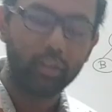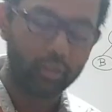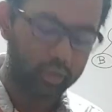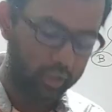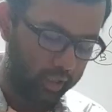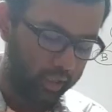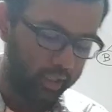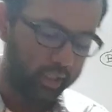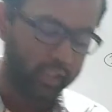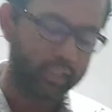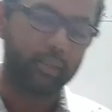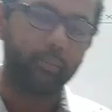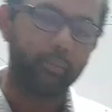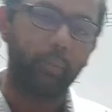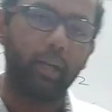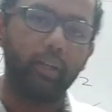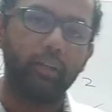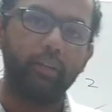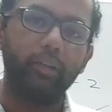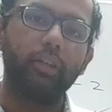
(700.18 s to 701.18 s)
tree is a
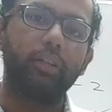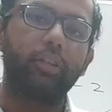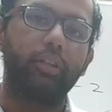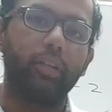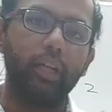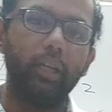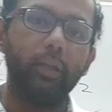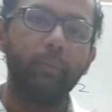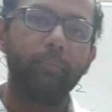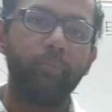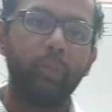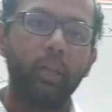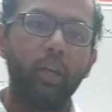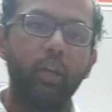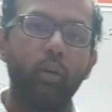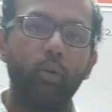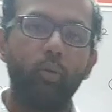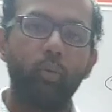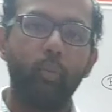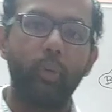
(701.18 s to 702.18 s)
binary tree
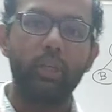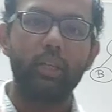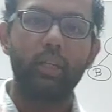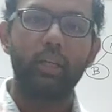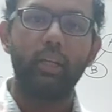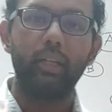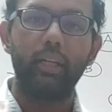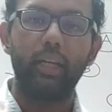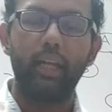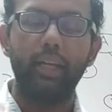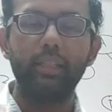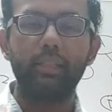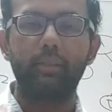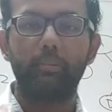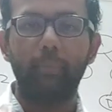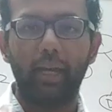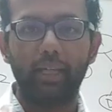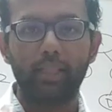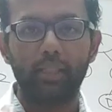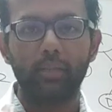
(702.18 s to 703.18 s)
which contains
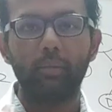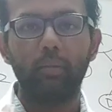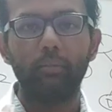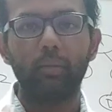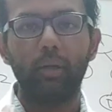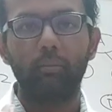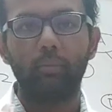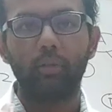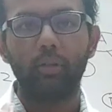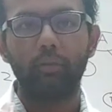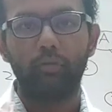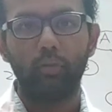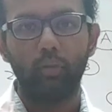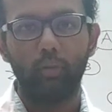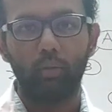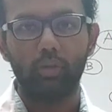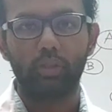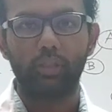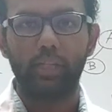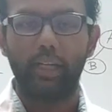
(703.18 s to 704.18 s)
maximum number of
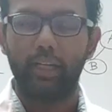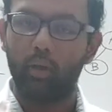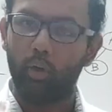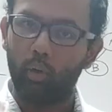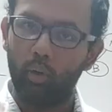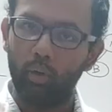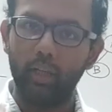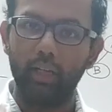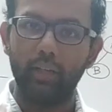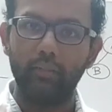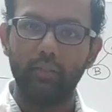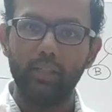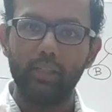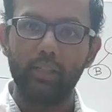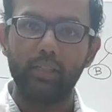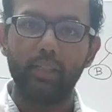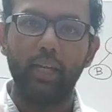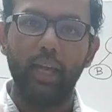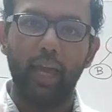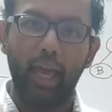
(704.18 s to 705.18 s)
nodes at all
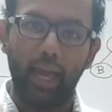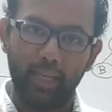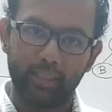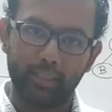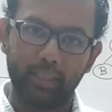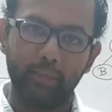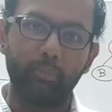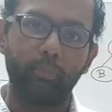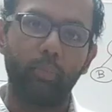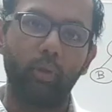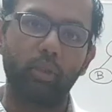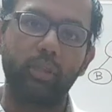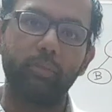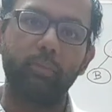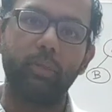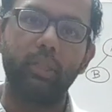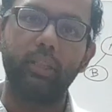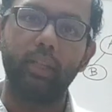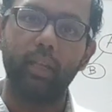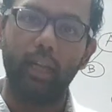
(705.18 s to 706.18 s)
levels except
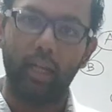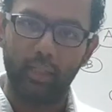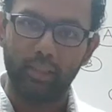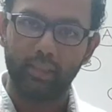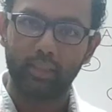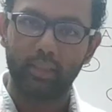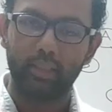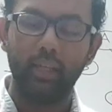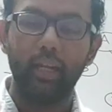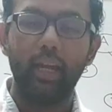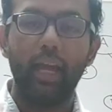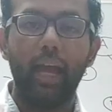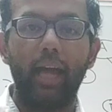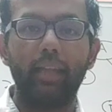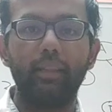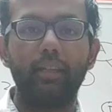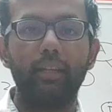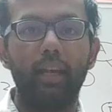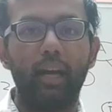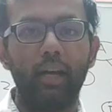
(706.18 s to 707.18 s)
possibly the last,
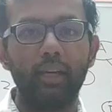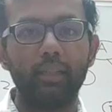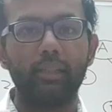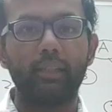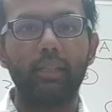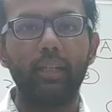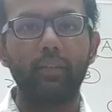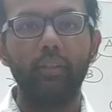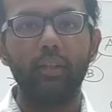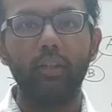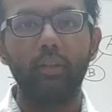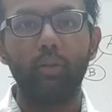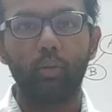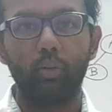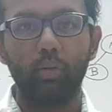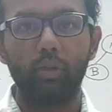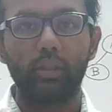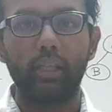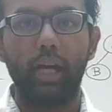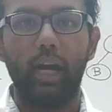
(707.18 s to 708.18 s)
and the last level
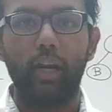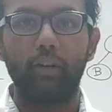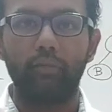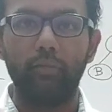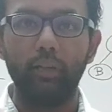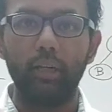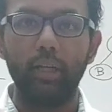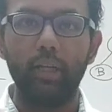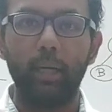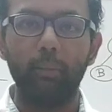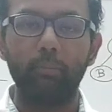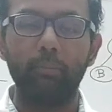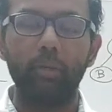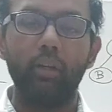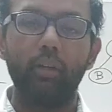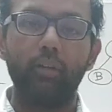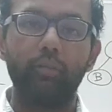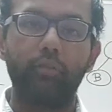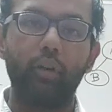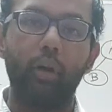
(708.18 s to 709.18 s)
nodes are filled up
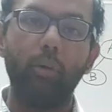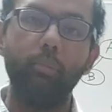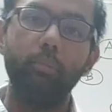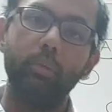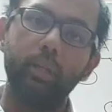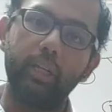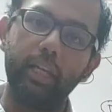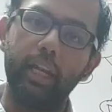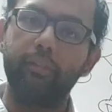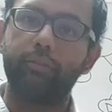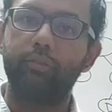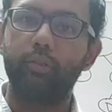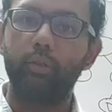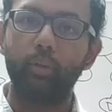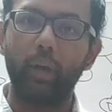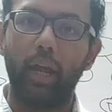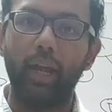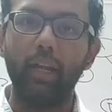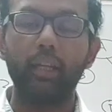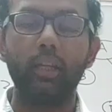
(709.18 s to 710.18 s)
from left to
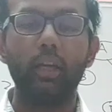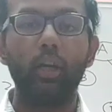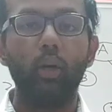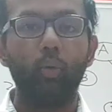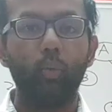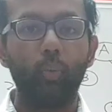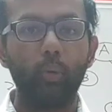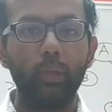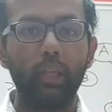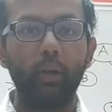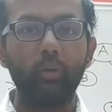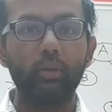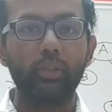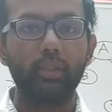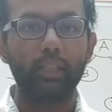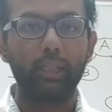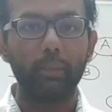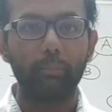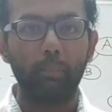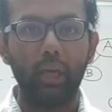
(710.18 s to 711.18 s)
right without
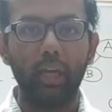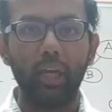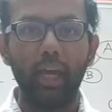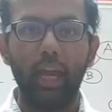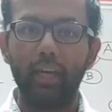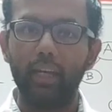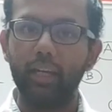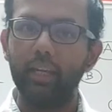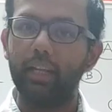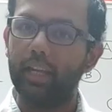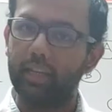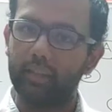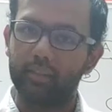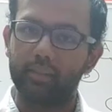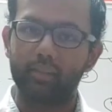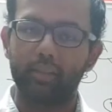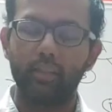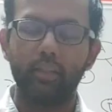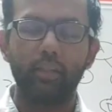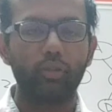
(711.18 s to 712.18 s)
skipping any
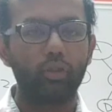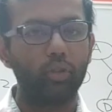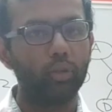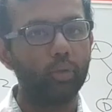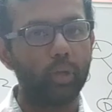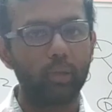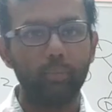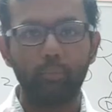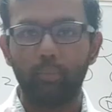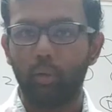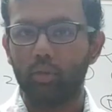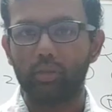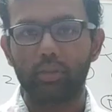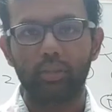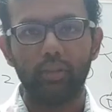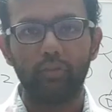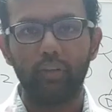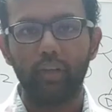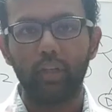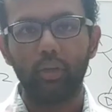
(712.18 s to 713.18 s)
links. So you can pause
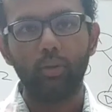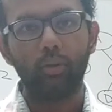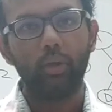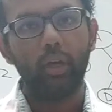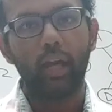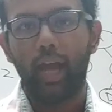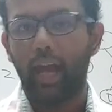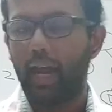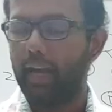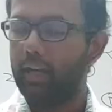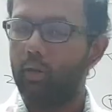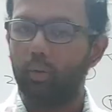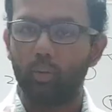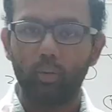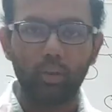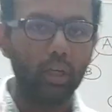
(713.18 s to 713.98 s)
the video and note